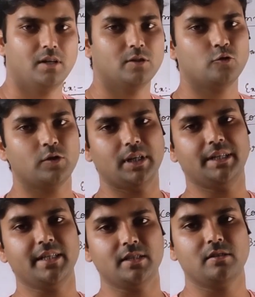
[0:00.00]
So
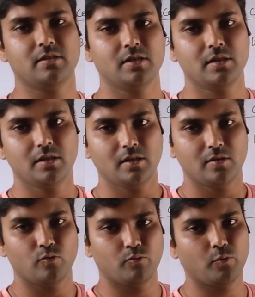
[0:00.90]
it is
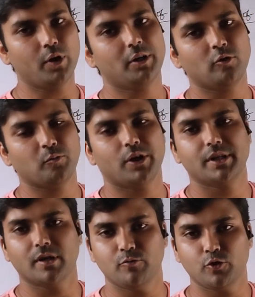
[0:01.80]

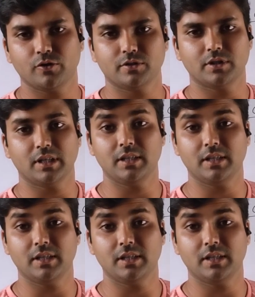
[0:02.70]
point-to-point communication.